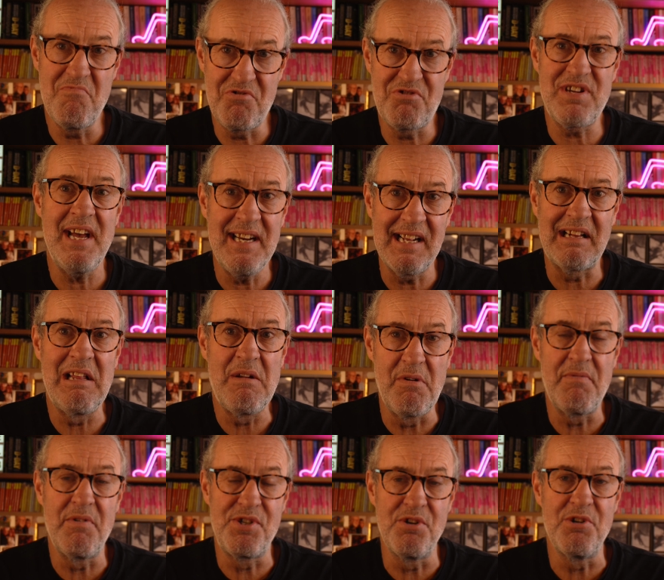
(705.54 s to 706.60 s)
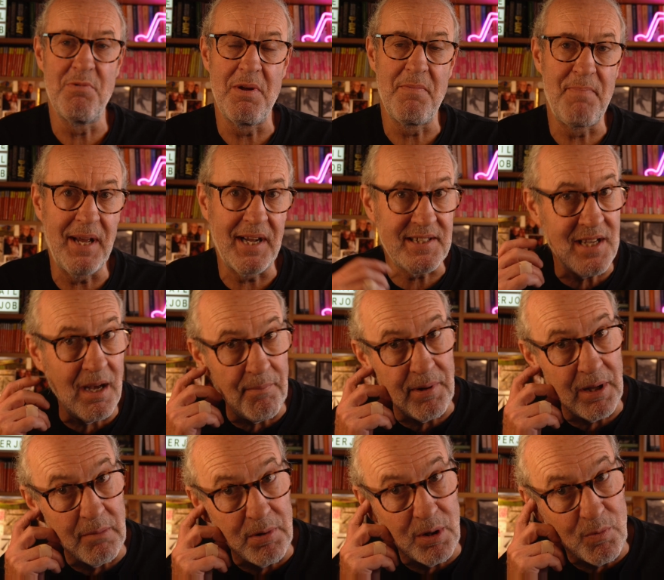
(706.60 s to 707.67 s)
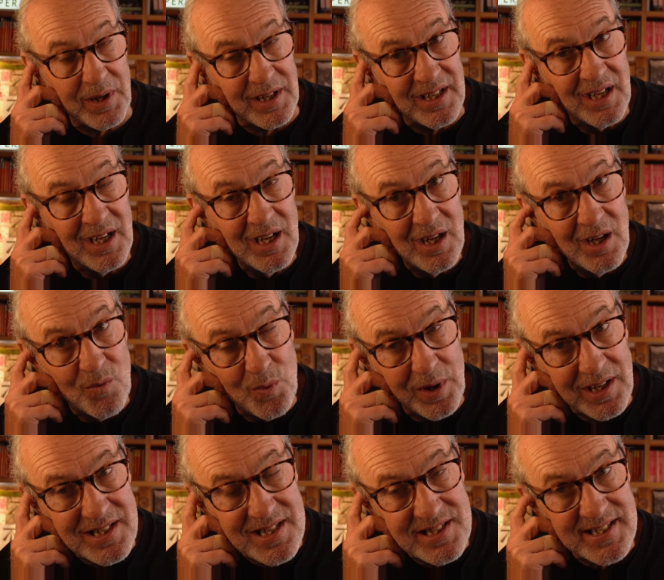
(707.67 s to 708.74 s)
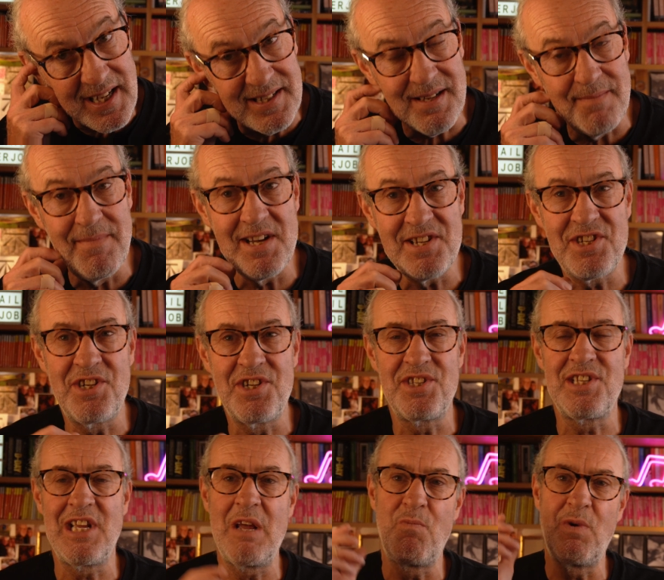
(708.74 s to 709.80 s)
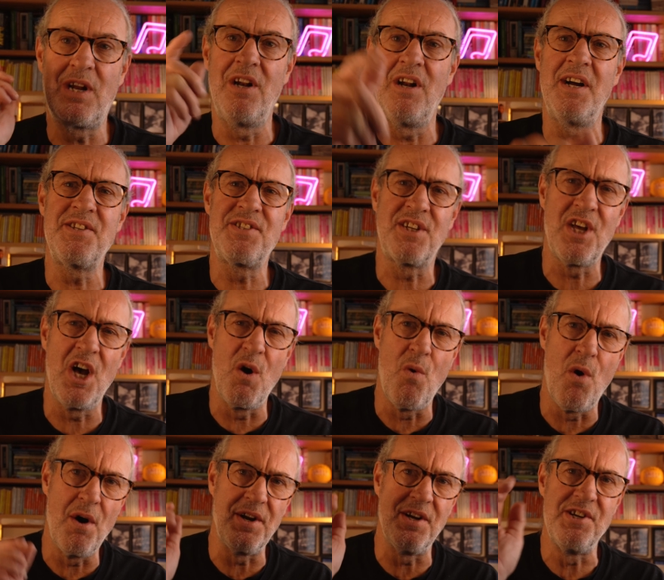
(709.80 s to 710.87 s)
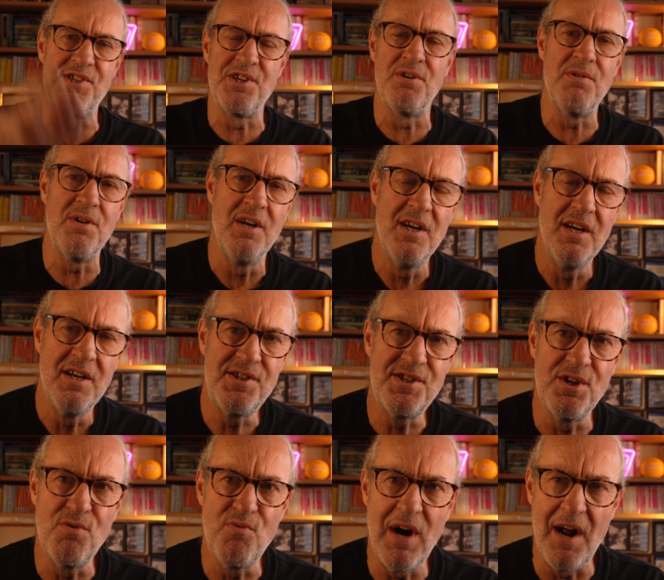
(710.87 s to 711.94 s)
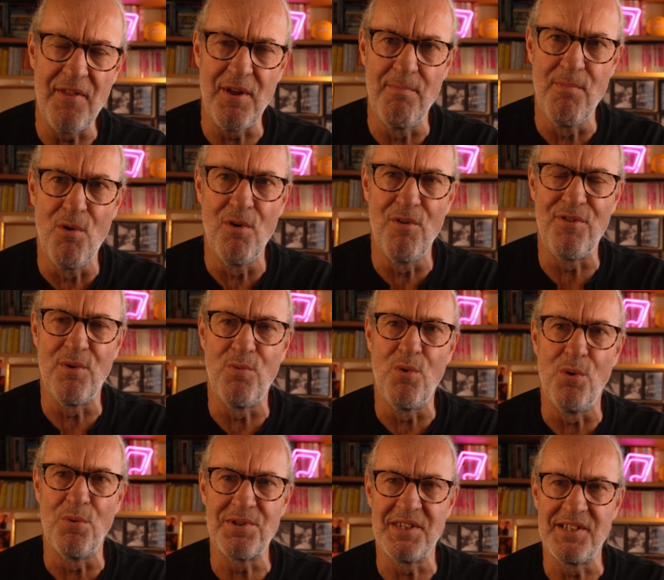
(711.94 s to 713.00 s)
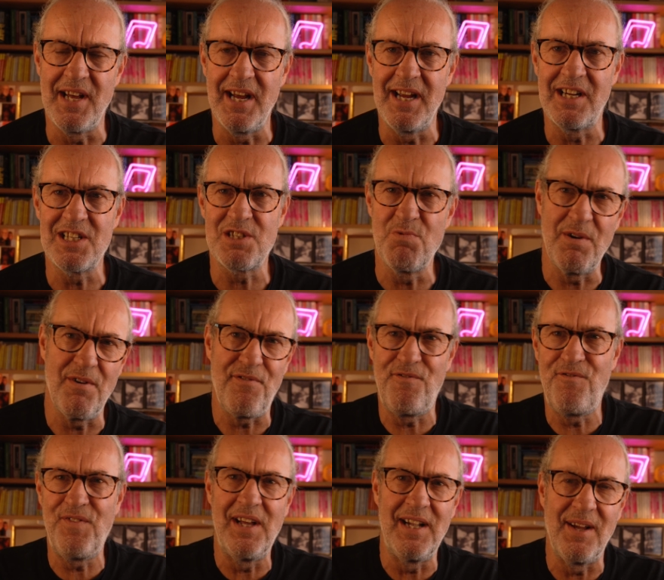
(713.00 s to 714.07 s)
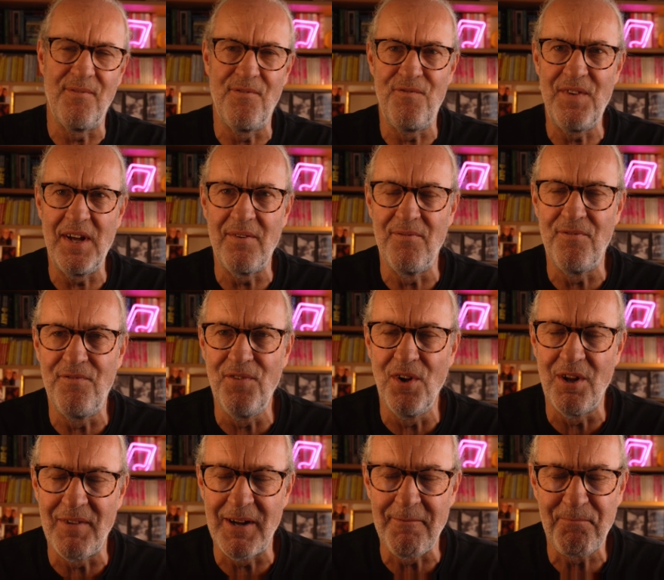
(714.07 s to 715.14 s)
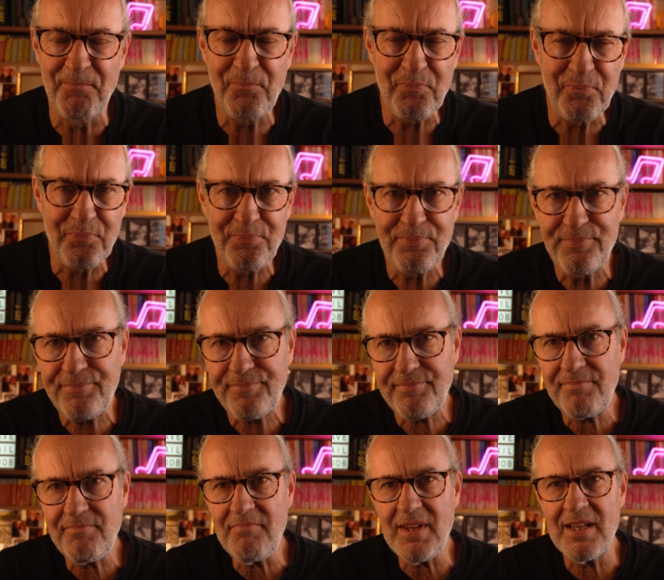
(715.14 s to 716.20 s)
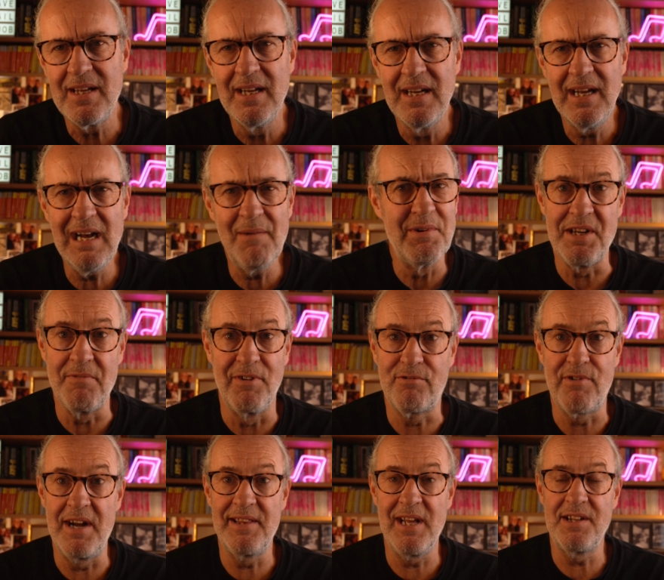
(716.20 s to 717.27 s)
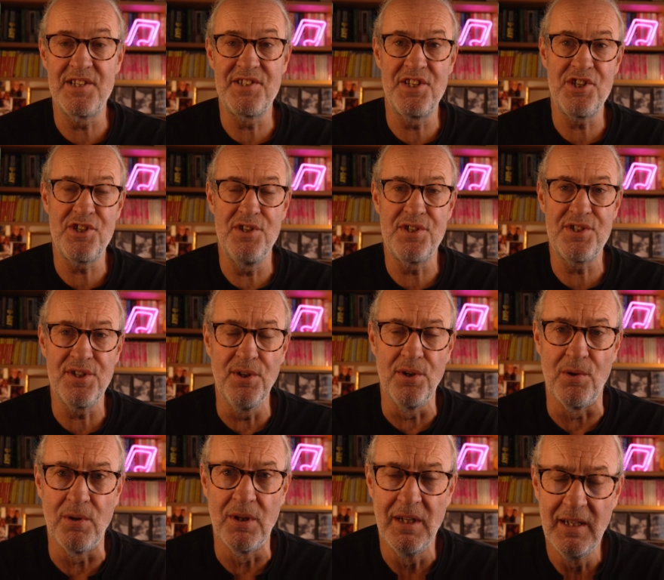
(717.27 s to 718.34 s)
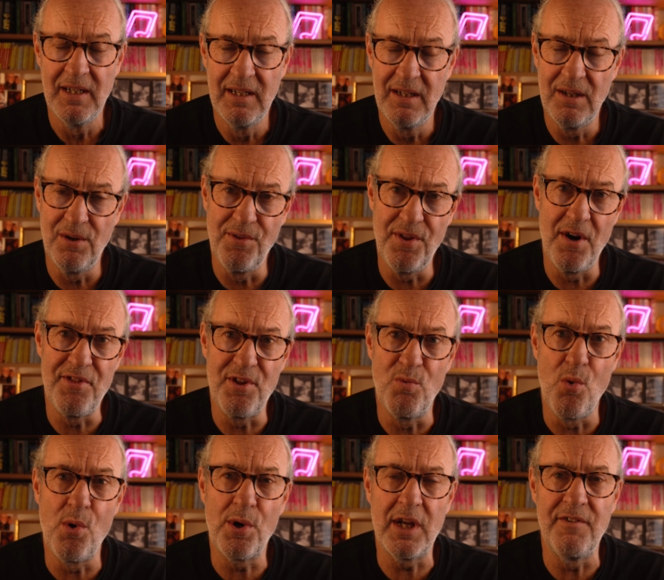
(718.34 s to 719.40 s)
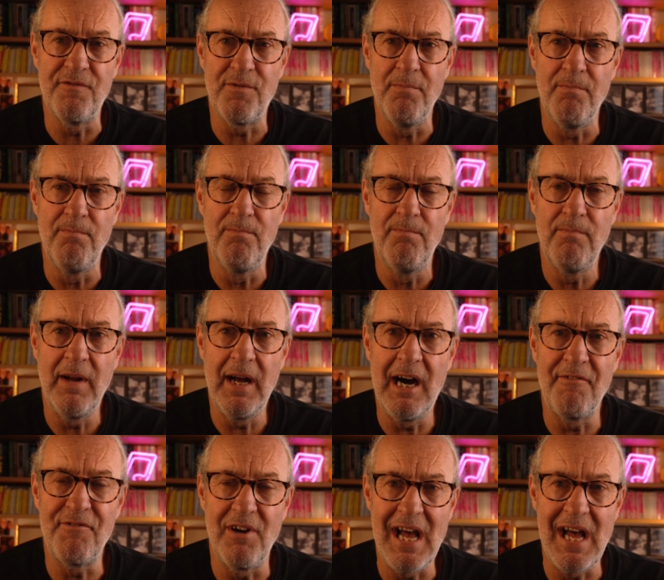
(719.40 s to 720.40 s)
Technically we were due to be picked up here, but we'd sent a message to say we'd like to go on and do rather more of the walk today because we were feeling fit and full of it. And we didn't regret that decision at all, although the walking from after